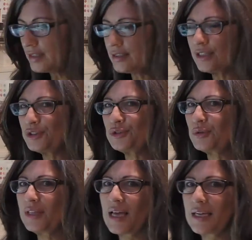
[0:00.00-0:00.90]
to
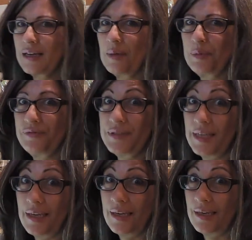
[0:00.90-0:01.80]
enjoy that cup of
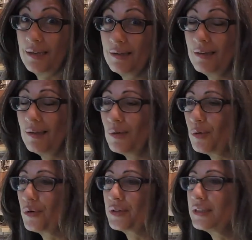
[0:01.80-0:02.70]
tea
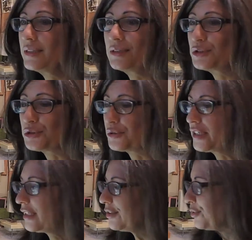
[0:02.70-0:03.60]
or a little treat